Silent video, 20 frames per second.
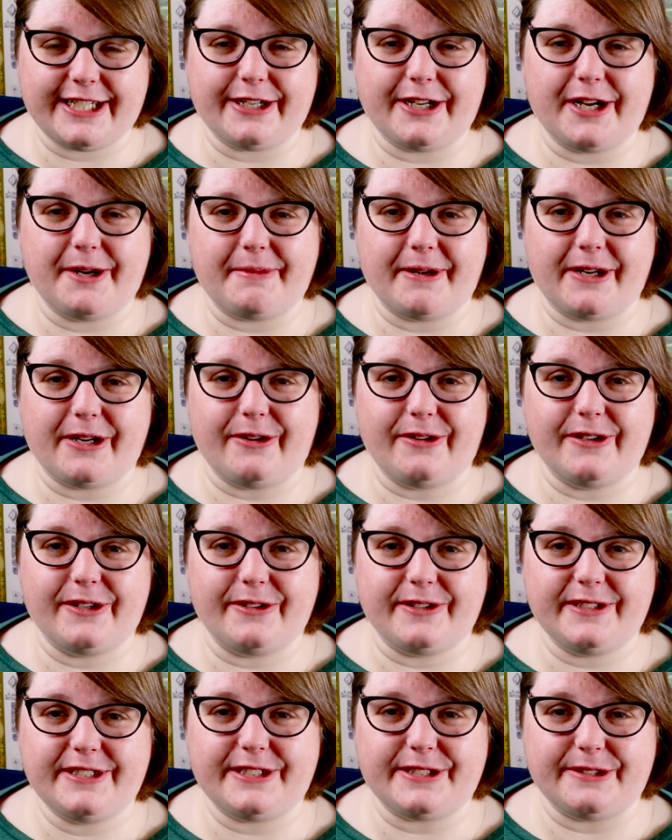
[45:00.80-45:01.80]
to hear about all
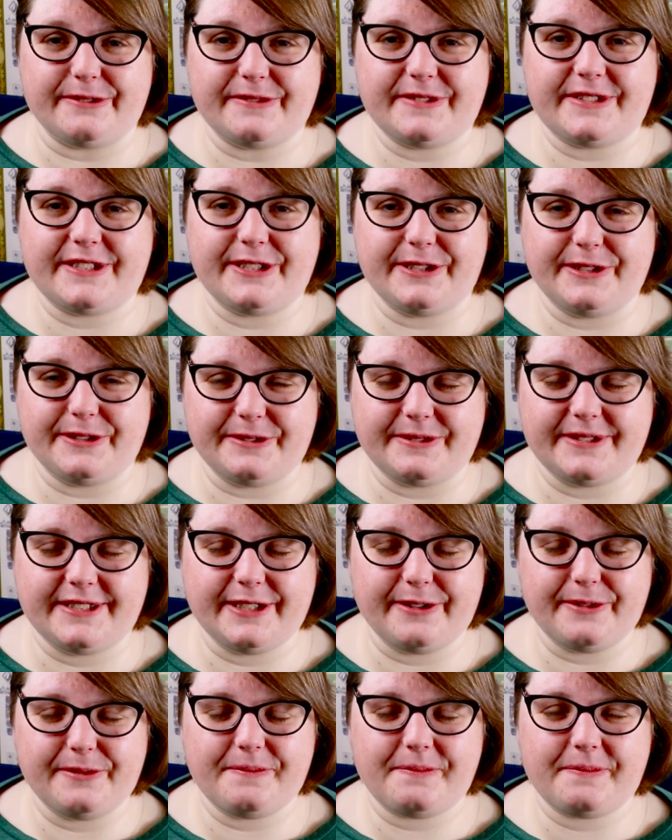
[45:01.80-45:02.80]
your stuff too.
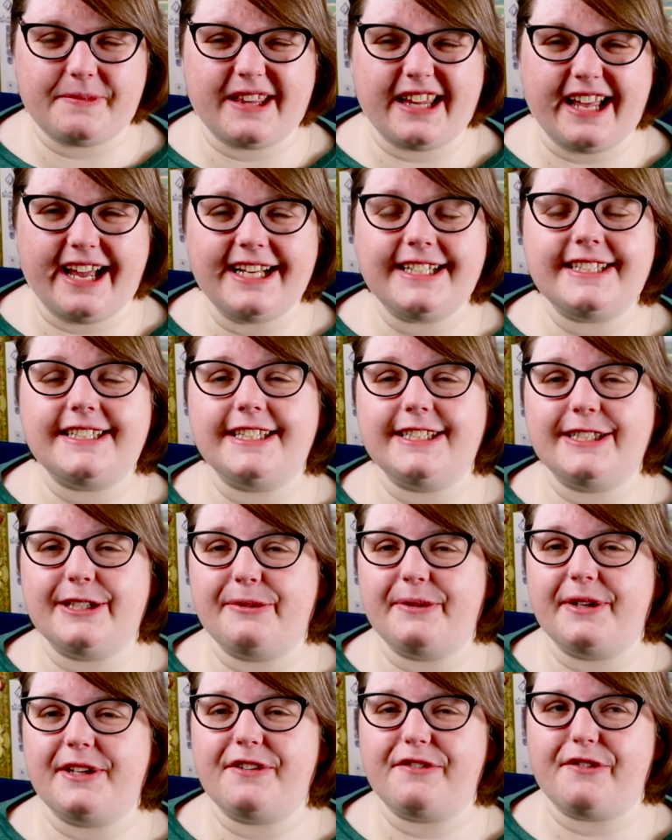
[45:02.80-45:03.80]
So thanks as
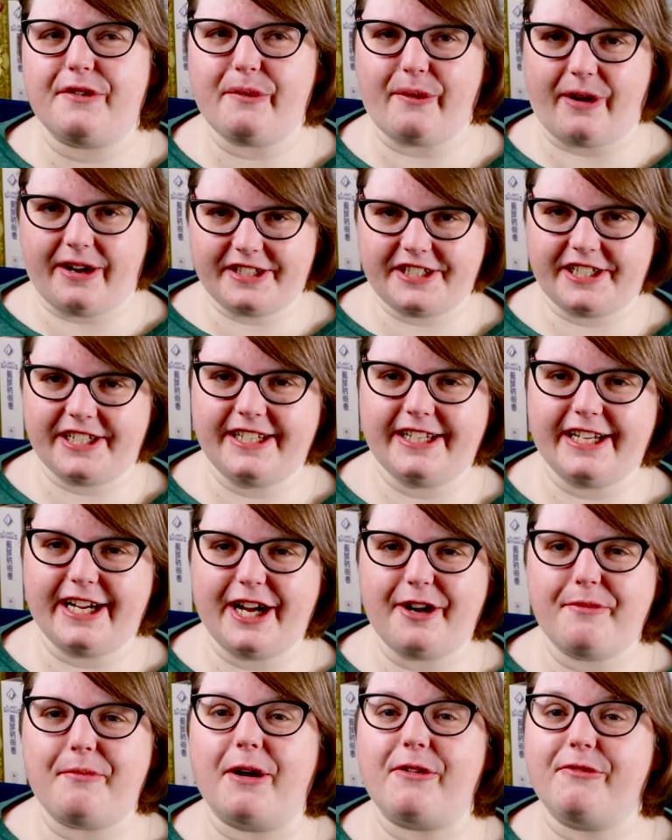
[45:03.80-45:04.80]
always for watching.
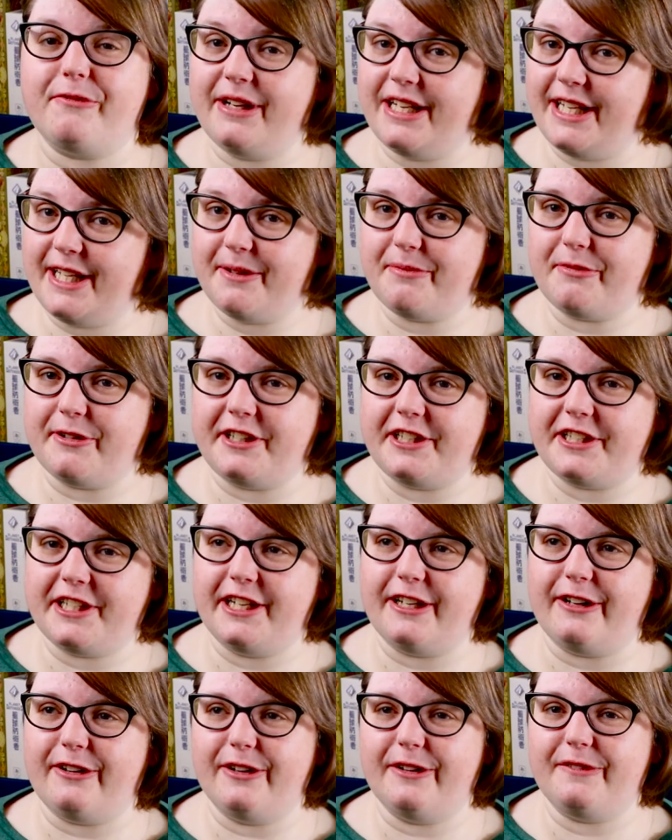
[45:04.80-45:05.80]
Um, I really
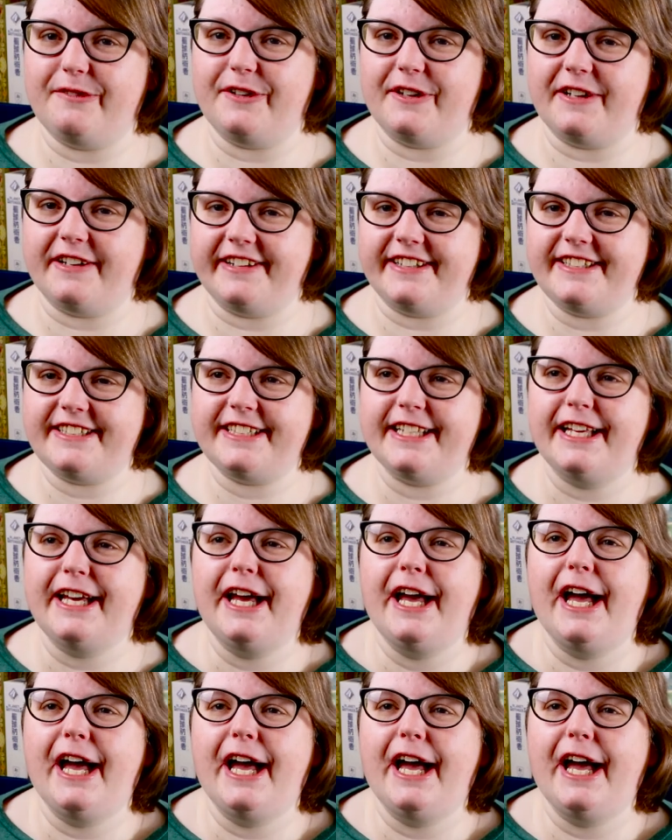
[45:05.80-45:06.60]
appreciate all of you guys.